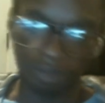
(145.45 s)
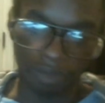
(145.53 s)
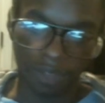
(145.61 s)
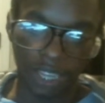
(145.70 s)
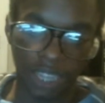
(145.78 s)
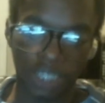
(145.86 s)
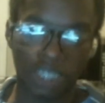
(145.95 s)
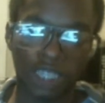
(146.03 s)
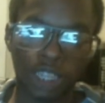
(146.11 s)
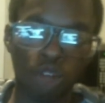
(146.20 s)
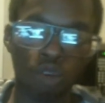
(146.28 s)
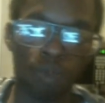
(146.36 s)
it's
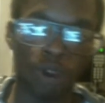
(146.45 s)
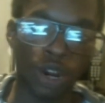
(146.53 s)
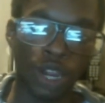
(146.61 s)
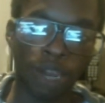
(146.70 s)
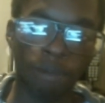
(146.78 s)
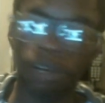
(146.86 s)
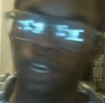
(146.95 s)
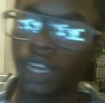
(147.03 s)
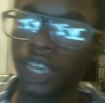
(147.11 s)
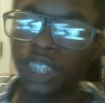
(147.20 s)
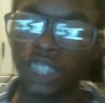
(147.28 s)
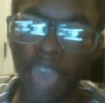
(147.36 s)
slow burning, but
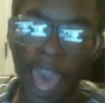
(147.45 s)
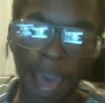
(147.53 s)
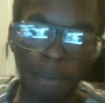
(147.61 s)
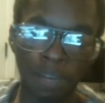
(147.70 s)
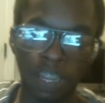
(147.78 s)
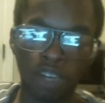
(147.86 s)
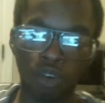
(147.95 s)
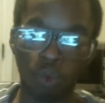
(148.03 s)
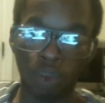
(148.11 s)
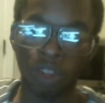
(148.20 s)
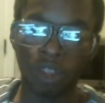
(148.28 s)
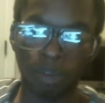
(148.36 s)
it's happening
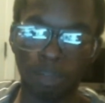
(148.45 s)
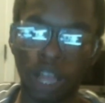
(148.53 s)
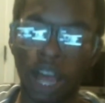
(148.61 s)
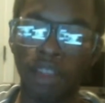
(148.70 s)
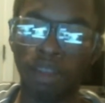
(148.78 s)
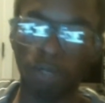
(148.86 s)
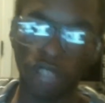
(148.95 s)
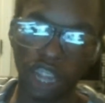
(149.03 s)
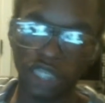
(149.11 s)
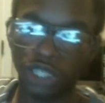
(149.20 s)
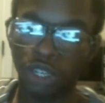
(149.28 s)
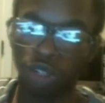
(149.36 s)
with the plot. The
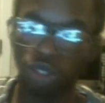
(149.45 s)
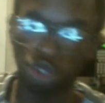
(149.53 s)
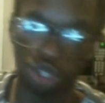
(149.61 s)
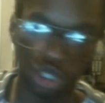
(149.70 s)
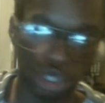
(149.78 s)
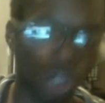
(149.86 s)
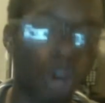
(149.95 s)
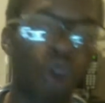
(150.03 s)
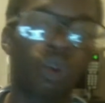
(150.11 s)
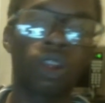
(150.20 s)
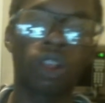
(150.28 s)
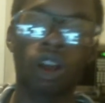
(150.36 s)
plot's, sort of
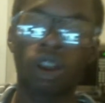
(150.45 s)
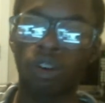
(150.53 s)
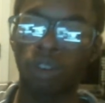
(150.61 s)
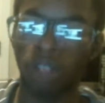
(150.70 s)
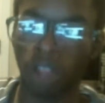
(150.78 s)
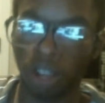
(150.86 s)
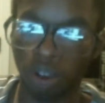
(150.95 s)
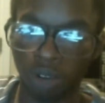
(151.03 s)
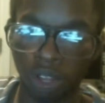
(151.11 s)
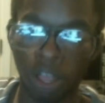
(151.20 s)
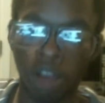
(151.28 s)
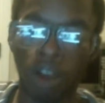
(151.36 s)
going
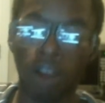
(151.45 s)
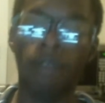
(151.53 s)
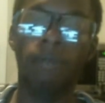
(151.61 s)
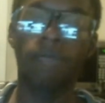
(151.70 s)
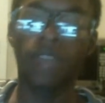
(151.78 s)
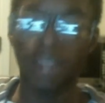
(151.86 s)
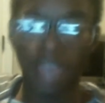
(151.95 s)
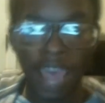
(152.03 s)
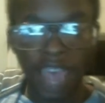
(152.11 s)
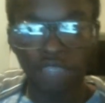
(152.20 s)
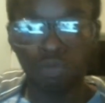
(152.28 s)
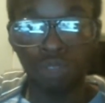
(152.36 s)
along, and
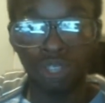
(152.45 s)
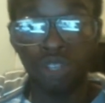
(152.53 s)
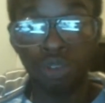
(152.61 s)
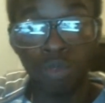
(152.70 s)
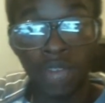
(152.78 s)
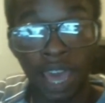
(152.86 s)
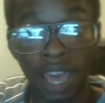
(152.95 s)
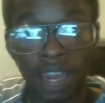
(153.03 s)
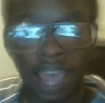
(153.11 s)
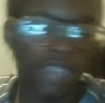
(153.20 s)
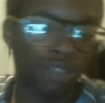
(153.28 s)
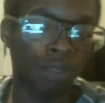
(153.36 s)
as we do that,
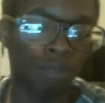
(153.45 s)
as the